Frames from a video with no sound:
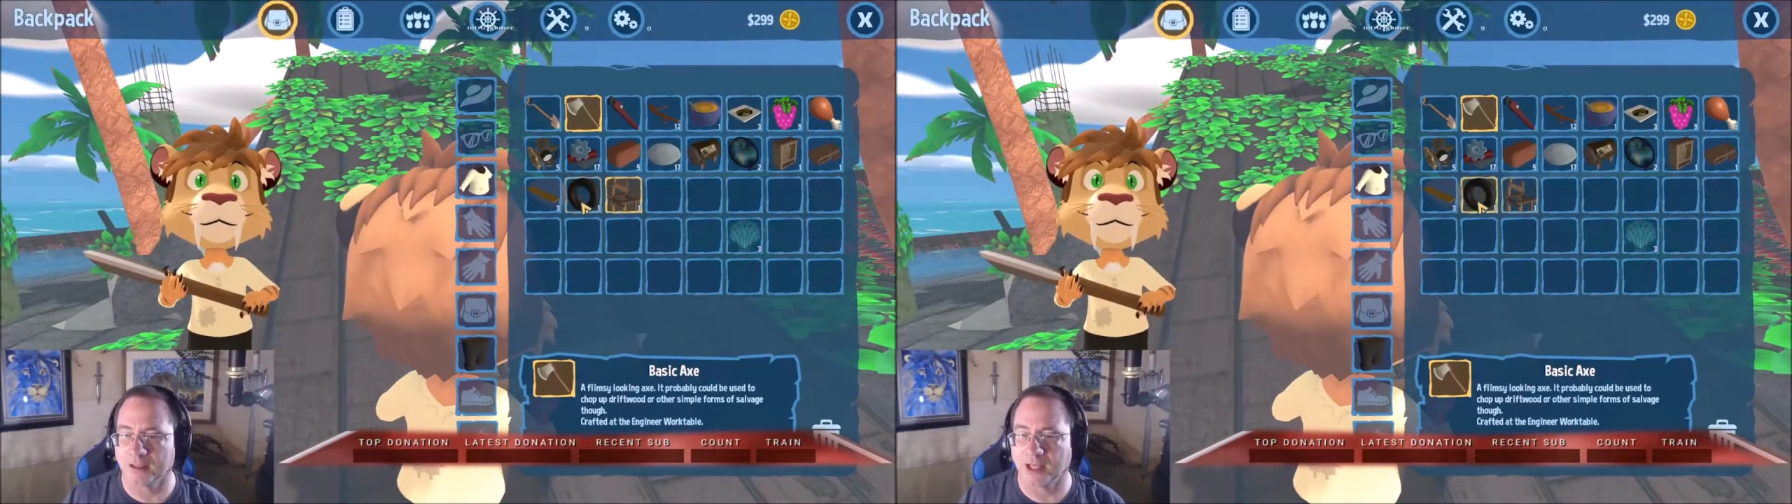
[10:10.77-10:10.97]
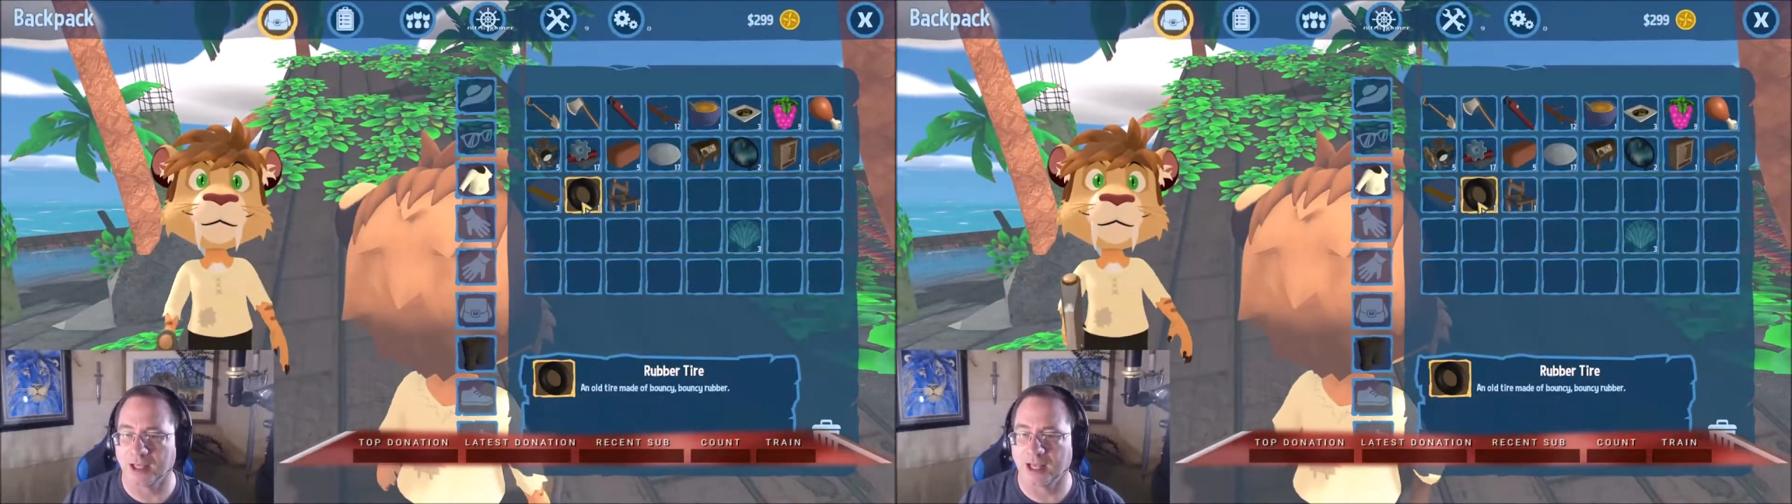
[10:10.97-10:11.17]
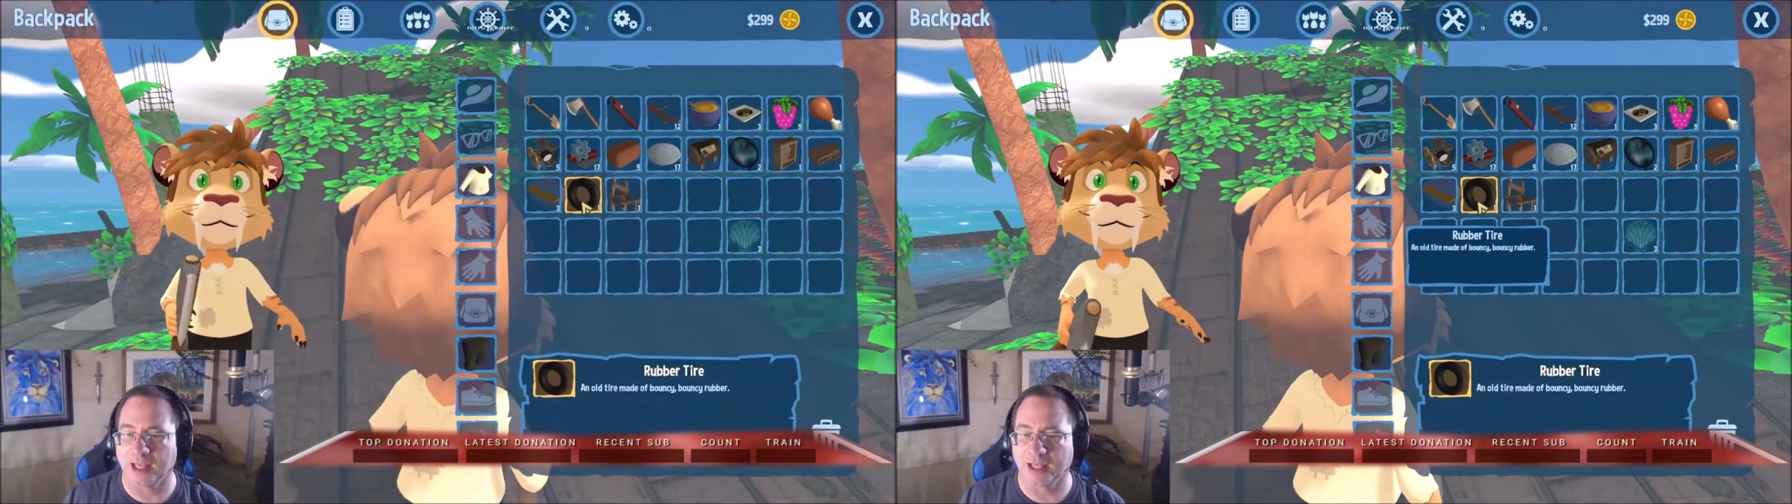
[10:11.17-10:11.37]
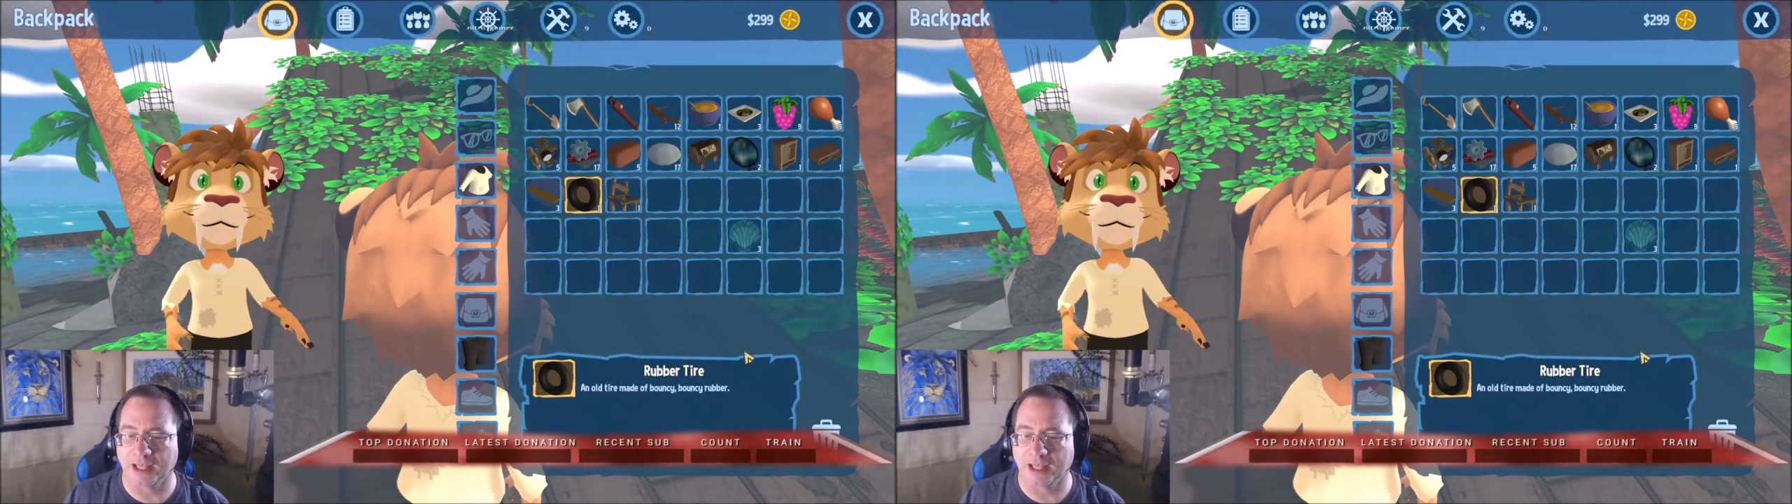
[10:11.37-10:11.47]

I,